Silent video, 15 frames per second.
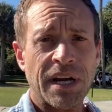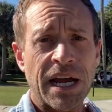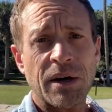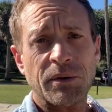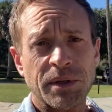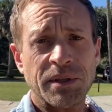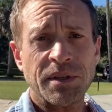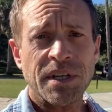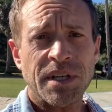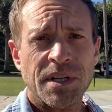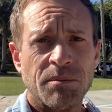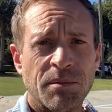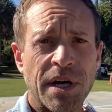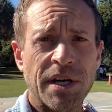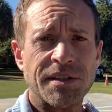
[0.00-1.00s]
Howie
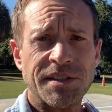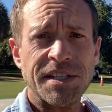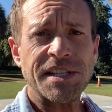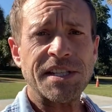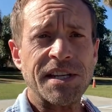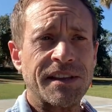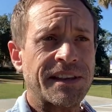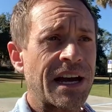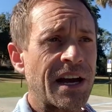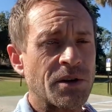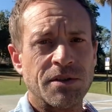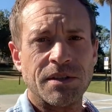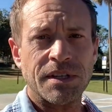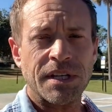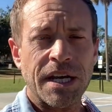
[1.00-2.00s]
bought
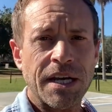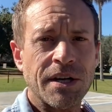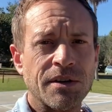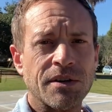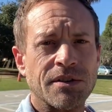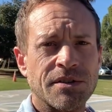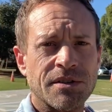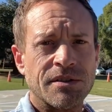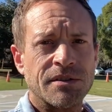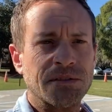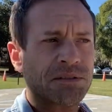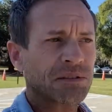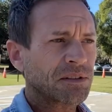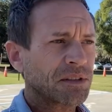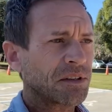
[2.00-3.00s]
60,000 acres
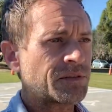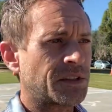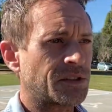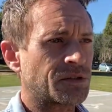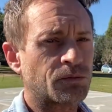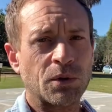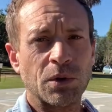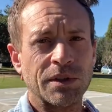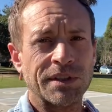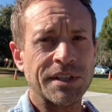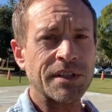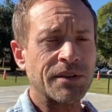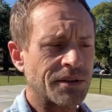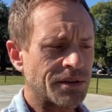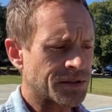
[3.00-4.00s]
of these rolling
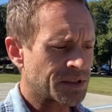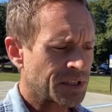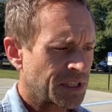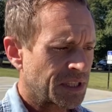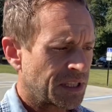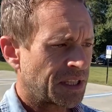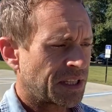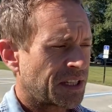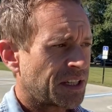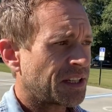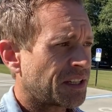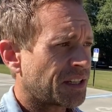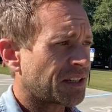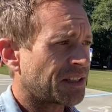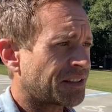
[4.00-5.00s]
hills,
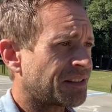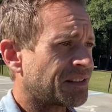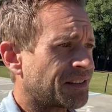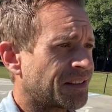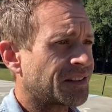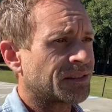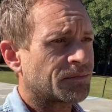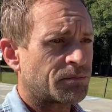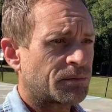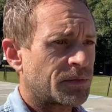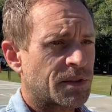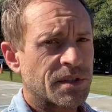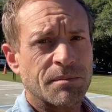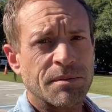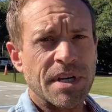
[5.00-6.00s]
and
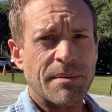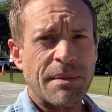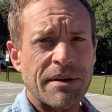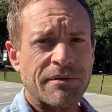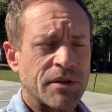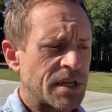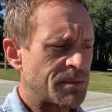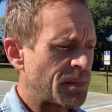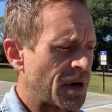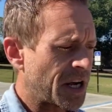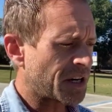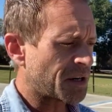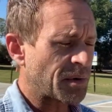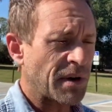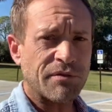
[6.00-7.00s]
sometime after he bought
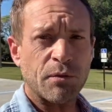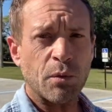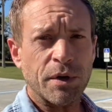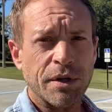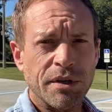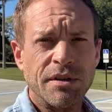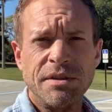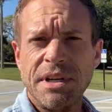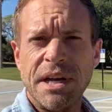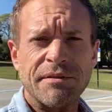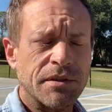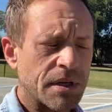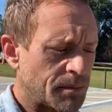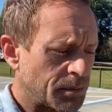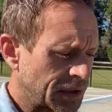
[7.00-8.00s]
it, about 4 years
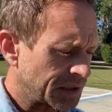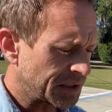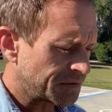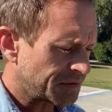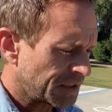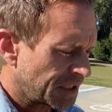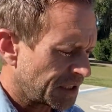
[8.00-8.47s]
after, I believe,